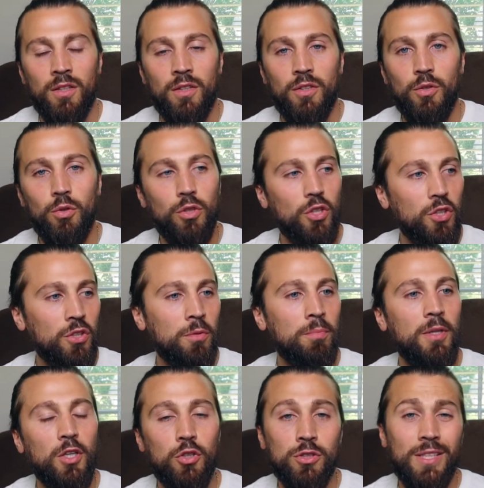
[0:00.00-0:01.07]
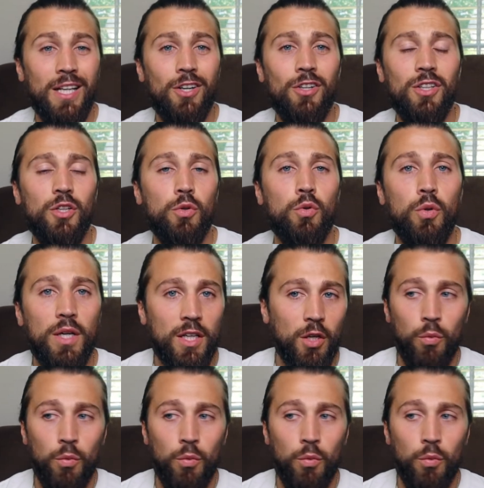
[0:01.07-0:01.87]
You'll learn the meals that are a little quicker.